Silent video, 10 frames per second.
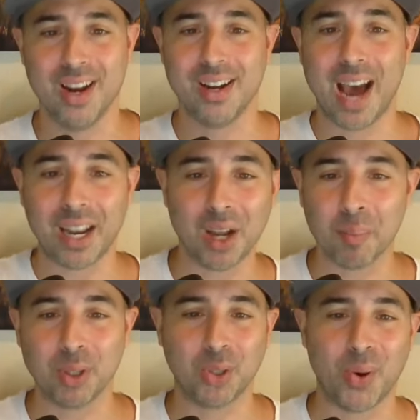Not
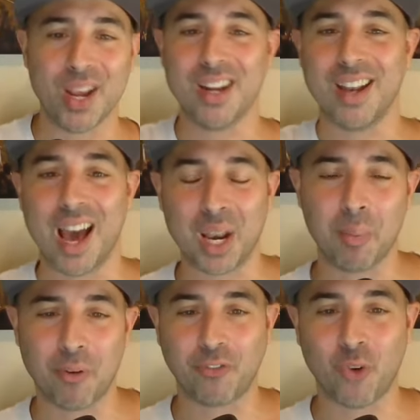number three, not
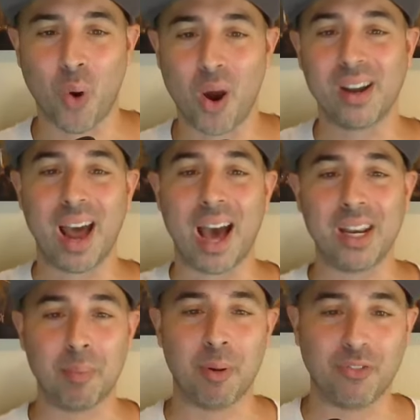number four, not
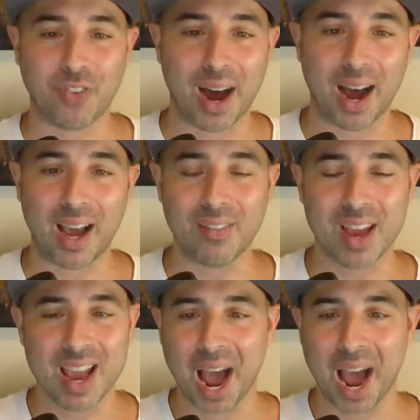number five.